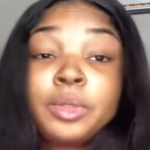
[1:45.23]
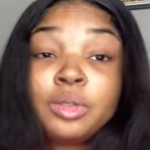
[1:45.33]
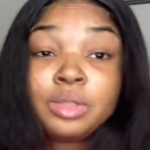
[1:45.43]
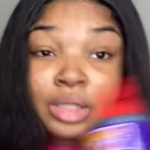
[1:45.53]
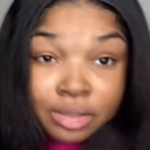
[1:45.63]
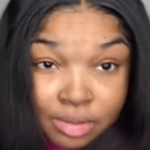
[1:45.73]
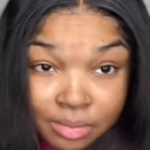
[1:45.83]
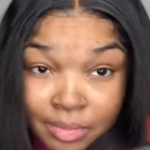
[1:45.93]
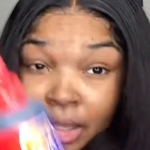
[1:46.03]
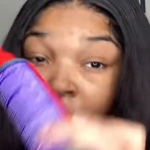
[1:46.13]
be using this.
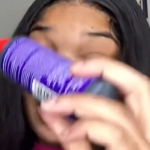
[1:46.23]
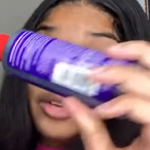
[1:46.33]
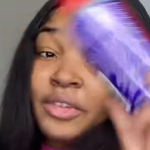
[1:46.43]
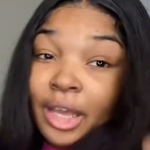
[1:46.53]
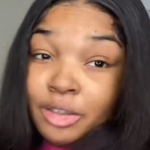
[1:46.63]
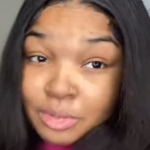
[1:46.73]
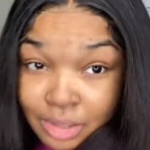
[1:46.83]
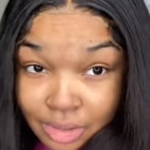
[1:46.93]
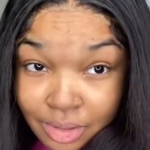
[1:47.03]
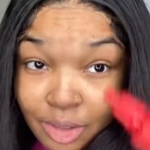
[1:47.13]
And if you can't use
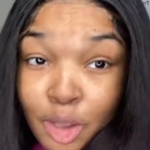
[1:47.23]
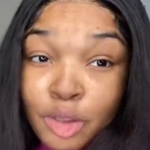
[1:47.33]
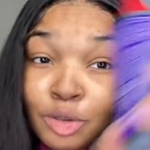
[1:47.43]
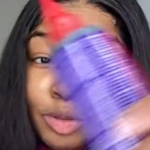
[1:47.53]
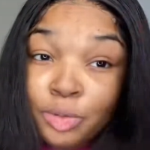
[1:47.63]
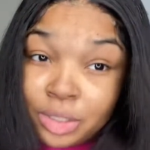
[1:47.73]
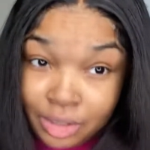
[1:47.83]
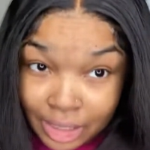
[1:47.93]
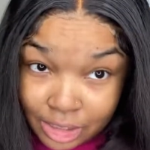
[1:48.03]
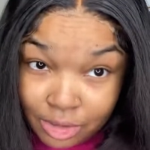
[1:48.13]
this, use the regular
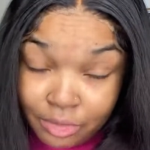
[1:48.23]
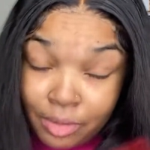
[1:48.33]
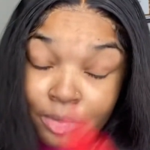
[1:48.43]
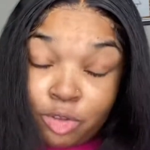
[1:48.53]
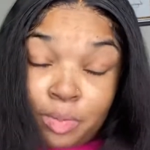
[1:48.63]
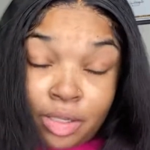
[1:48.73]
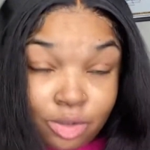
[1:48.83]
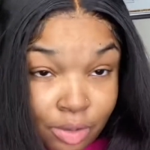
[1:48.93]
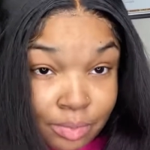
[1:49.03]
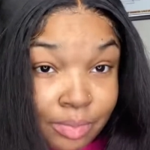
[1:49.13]
lash glue from British Spot store.